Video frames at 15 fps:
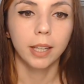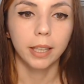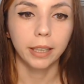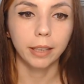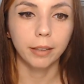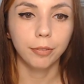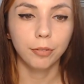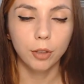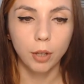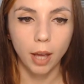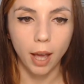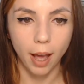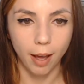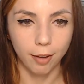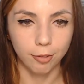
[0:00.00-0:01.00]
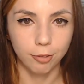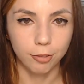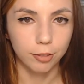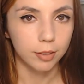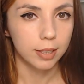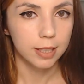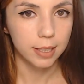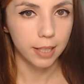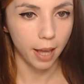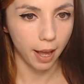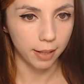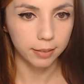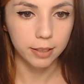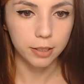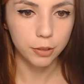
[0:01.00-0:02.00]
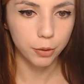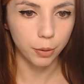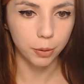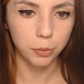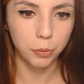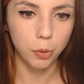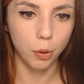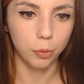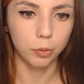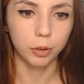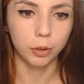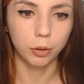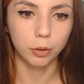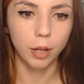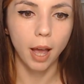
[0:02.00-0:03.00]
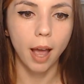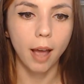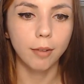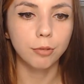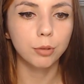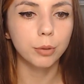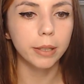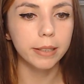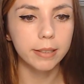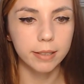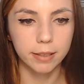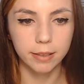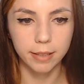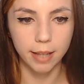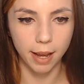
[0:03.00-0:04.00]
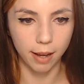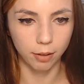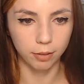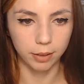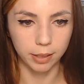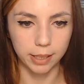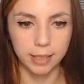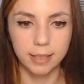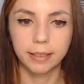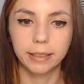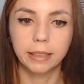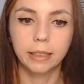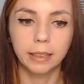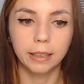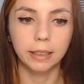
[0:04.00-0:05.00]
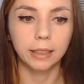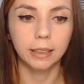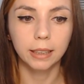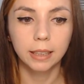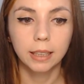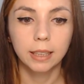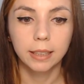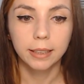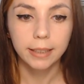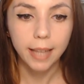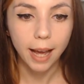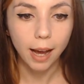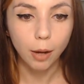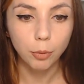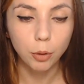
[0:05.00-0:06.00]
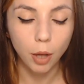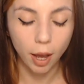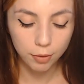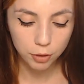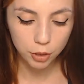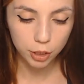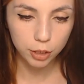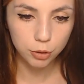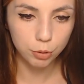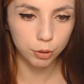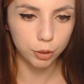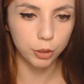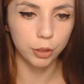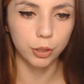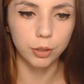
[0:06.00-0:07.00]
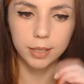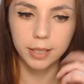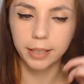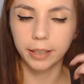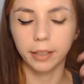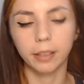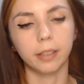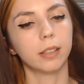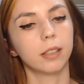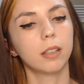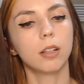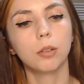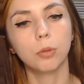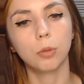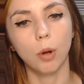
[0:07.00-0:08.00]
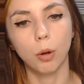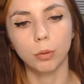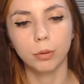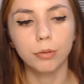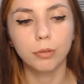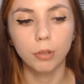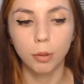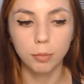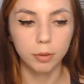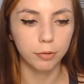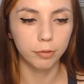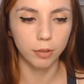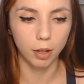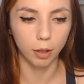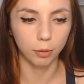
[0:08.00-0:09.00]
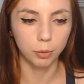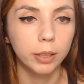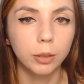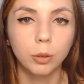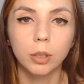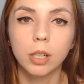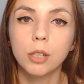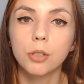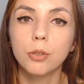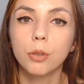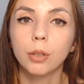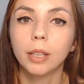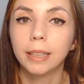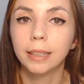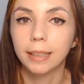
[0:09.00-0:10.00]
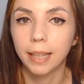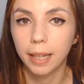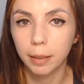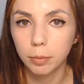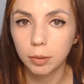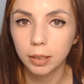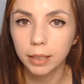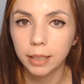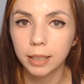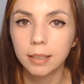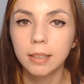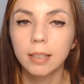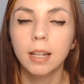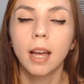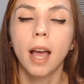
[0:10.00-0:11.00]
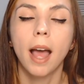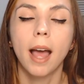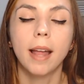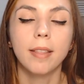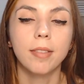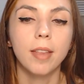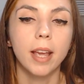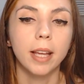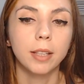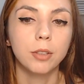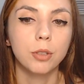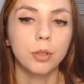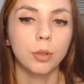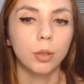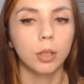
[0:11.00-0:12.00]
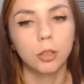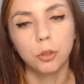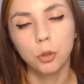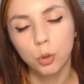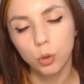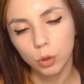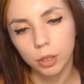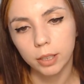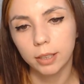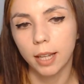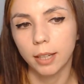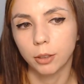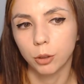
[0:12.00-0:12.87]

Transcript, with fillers: if you have scanned this Q R code, you have written down this key, now you have to introduce here a quote from the phone in order to enable it and they to ensure that